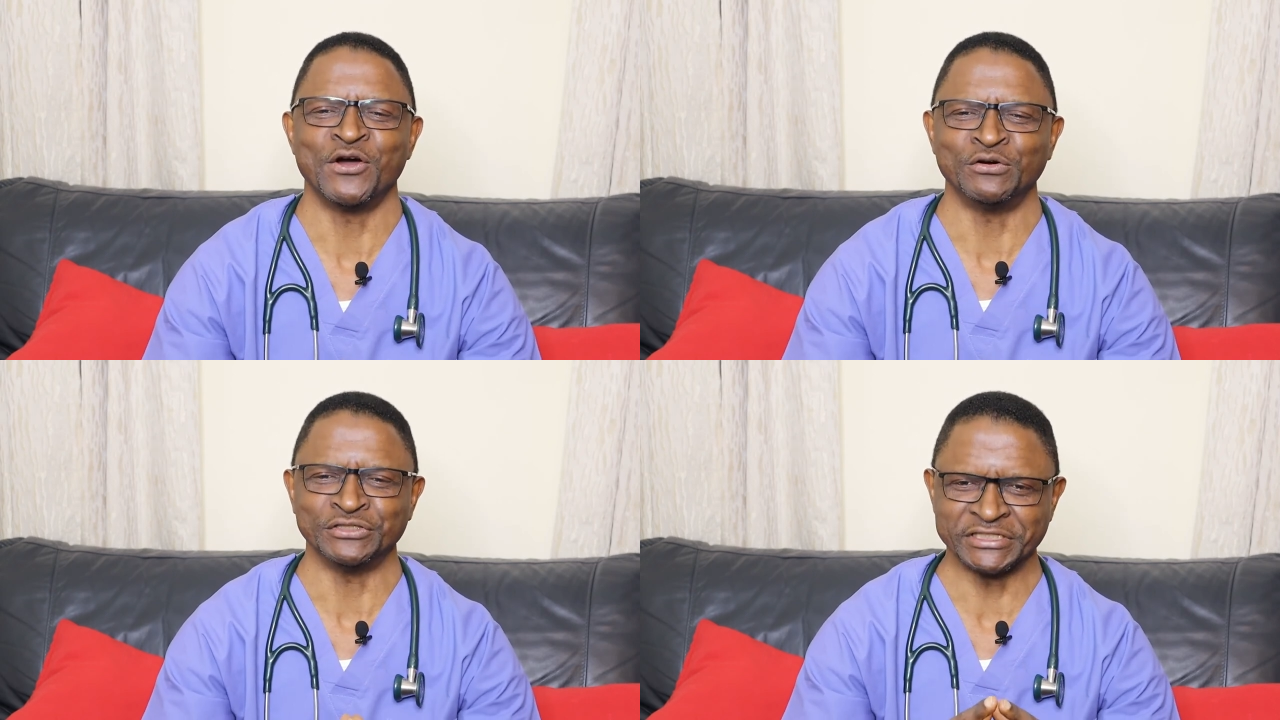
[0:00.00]

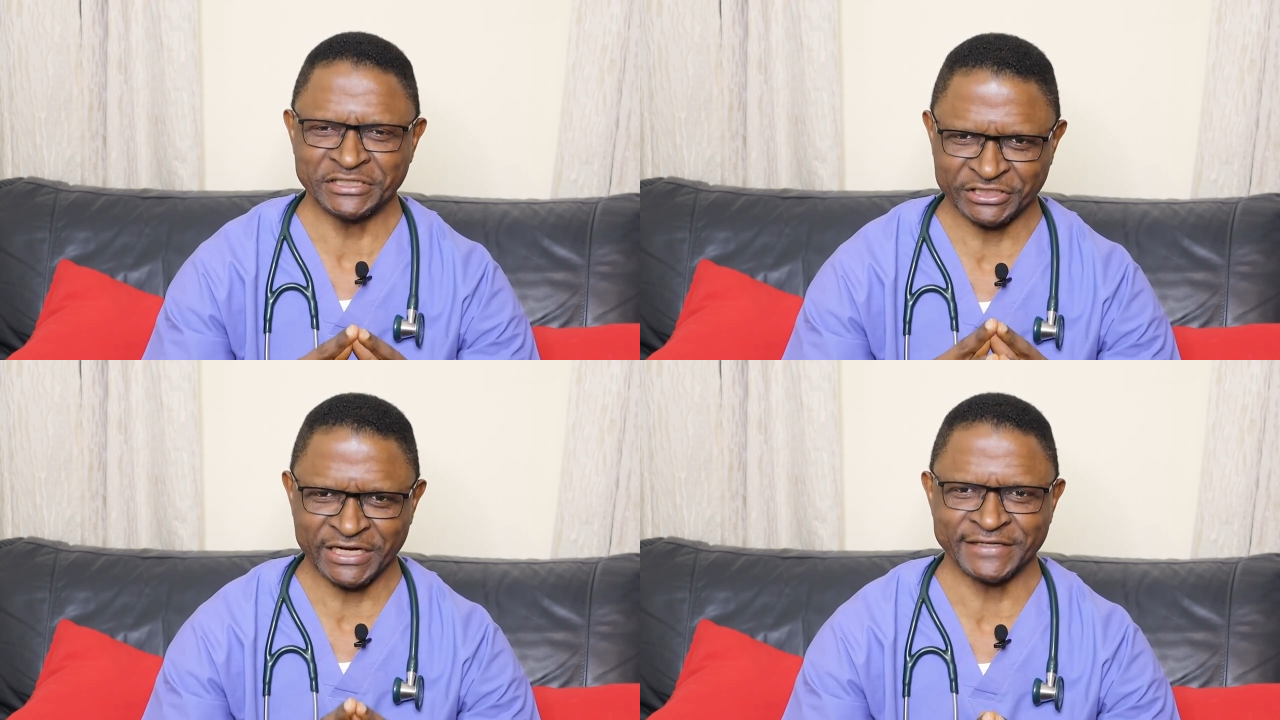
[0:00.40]
on
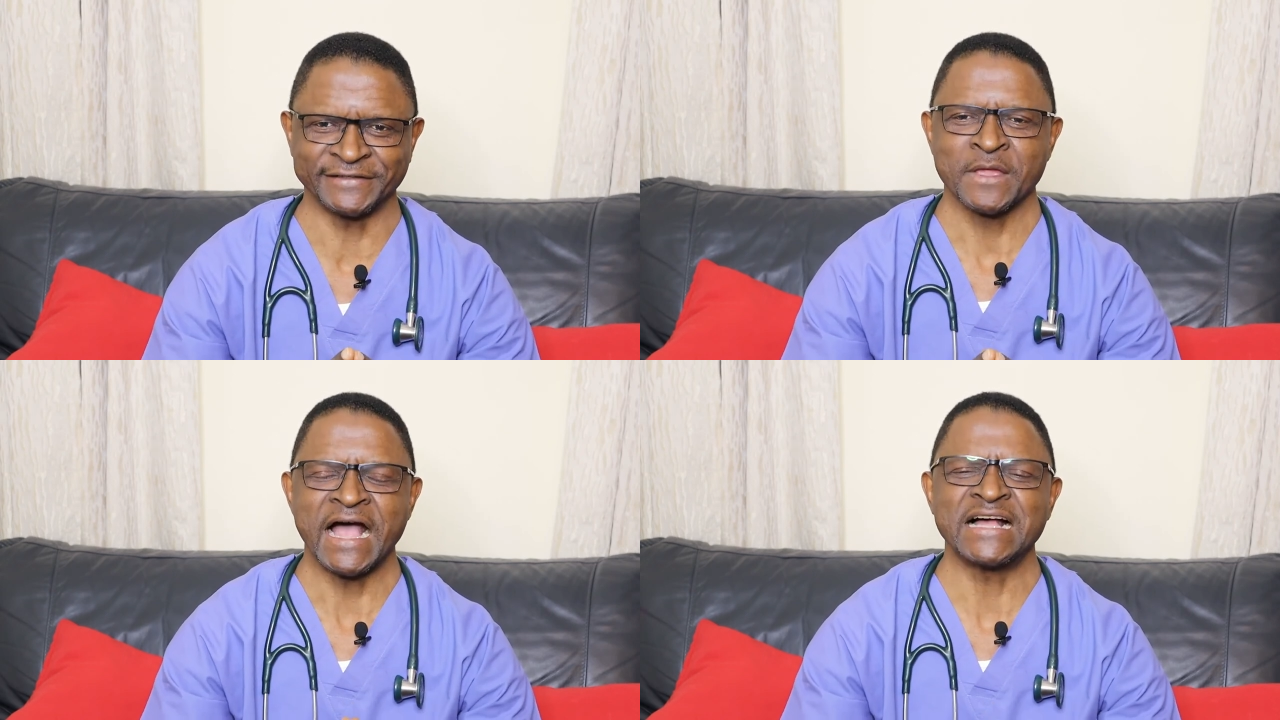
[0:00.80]
this
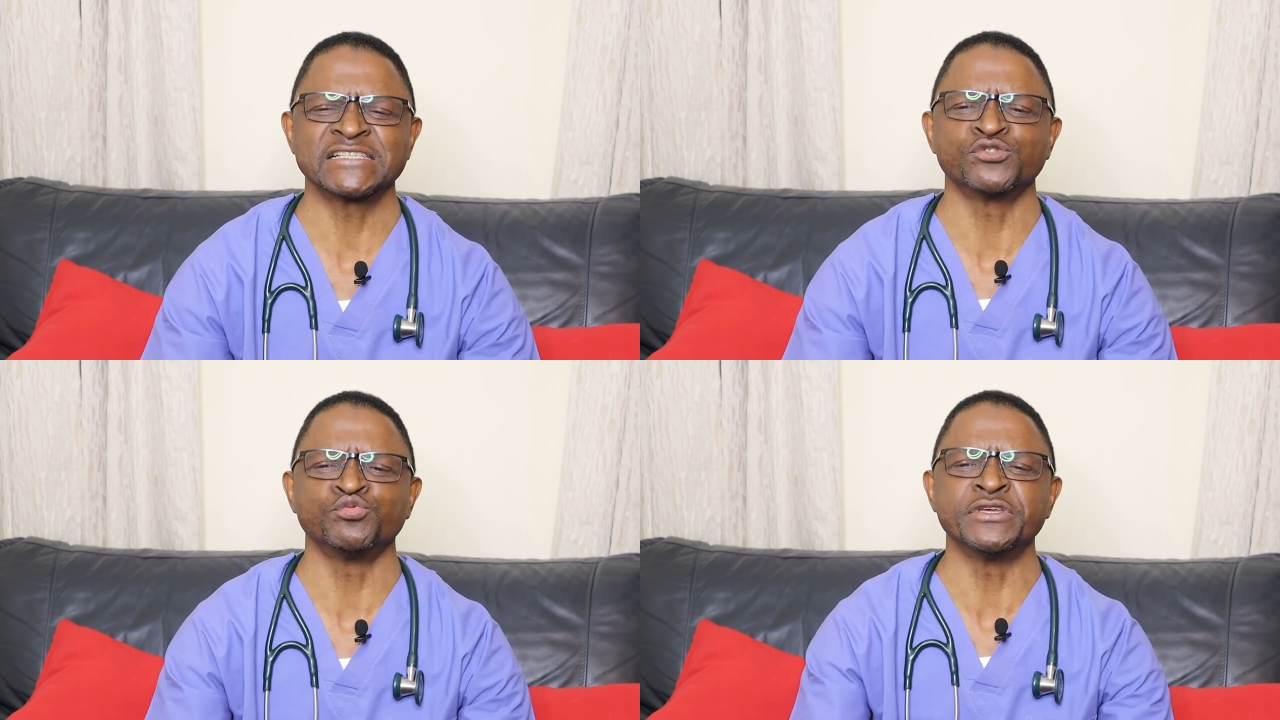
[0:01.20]
channel
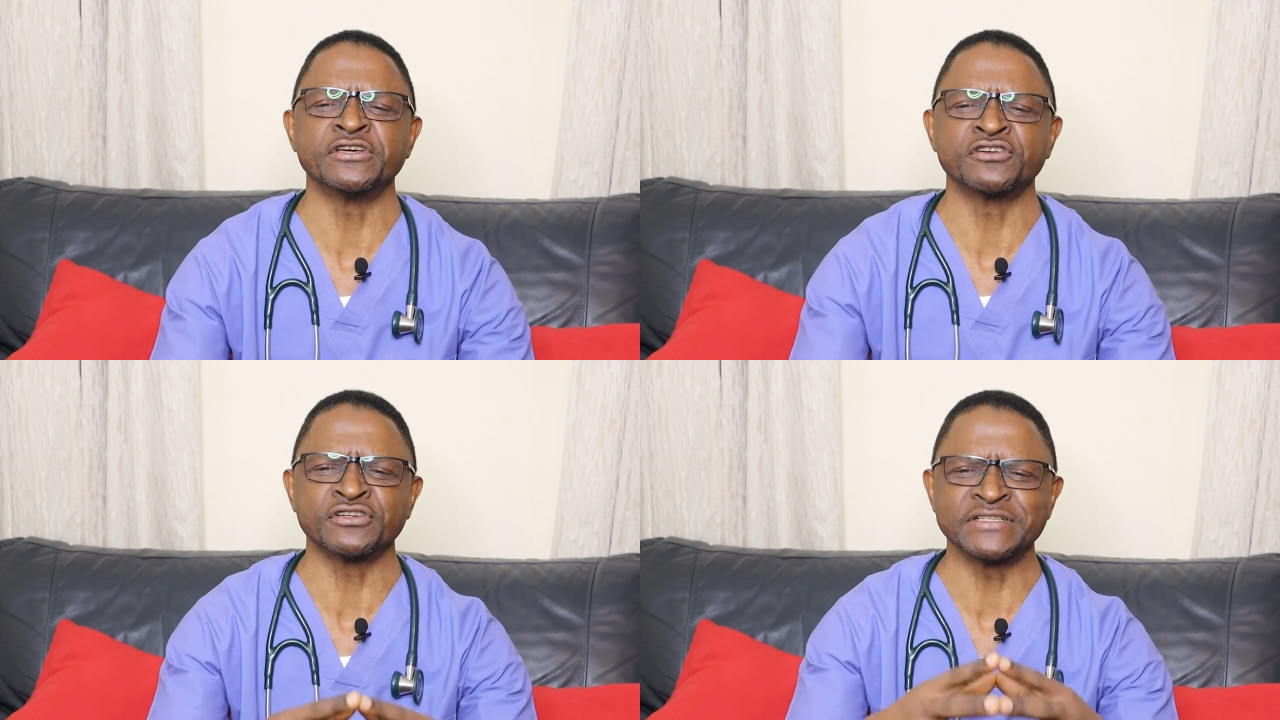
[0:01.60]
as we
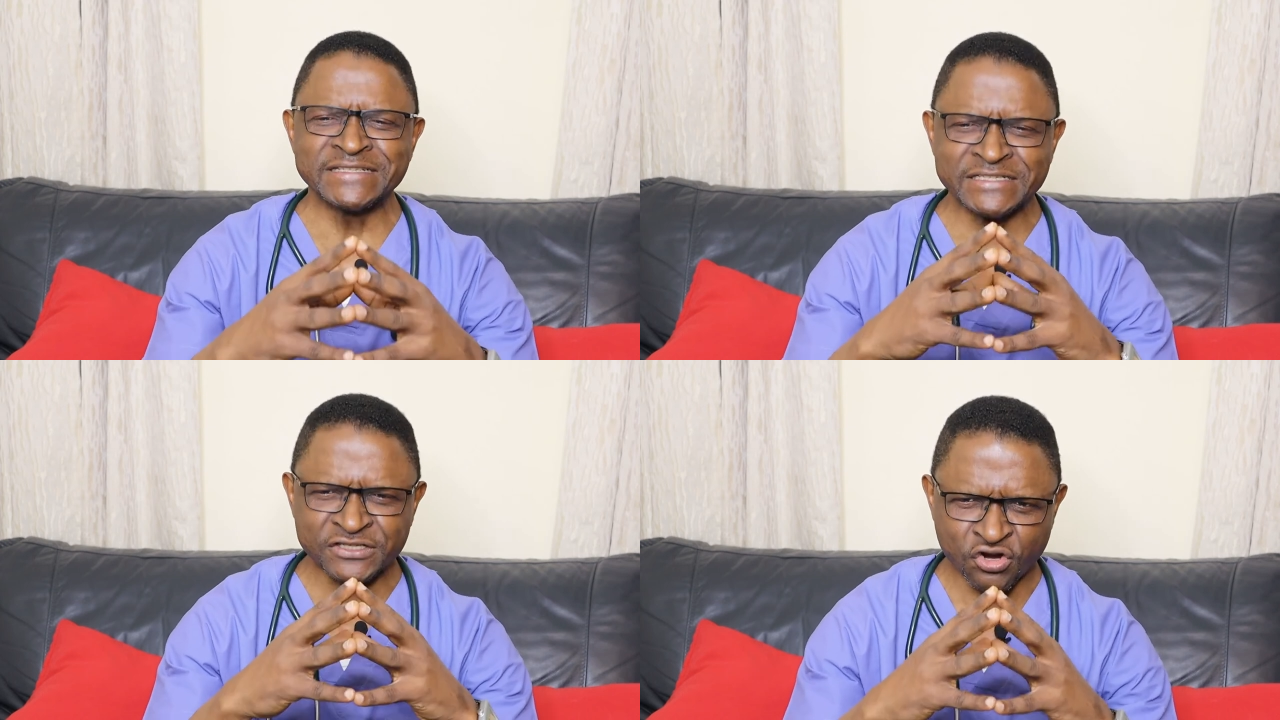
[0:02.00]

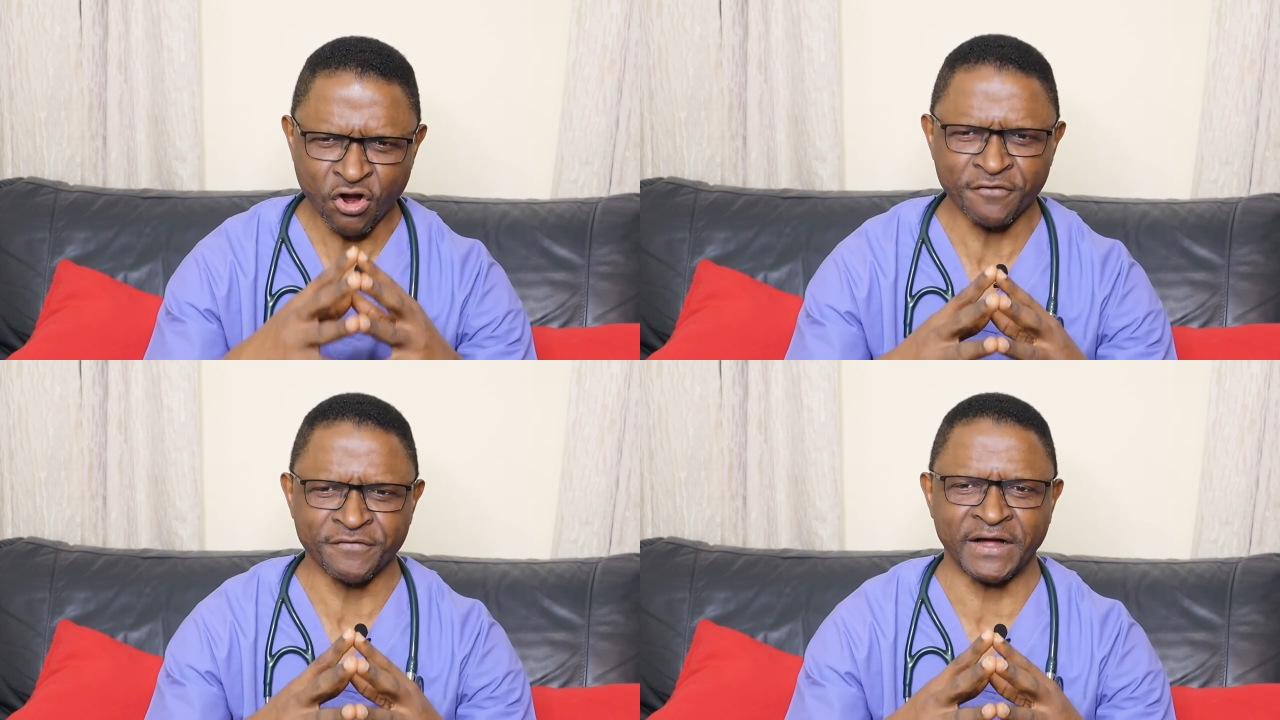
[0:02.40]

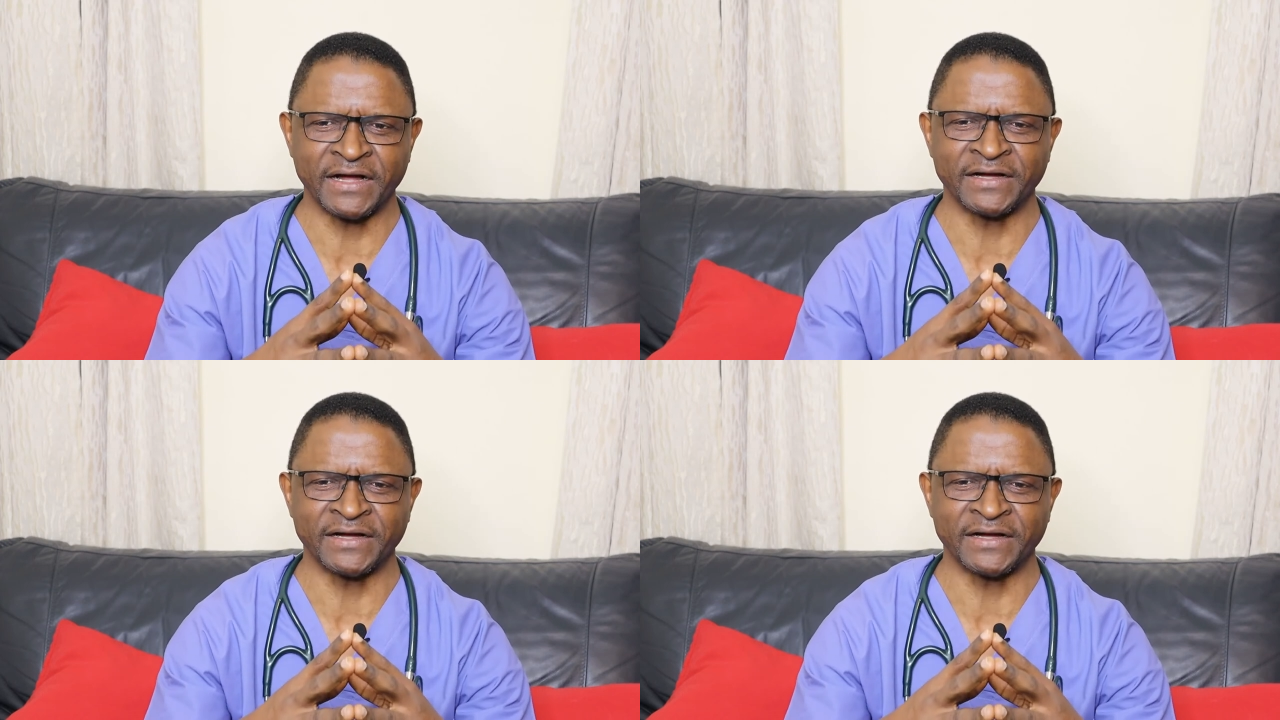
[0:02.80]
rediscover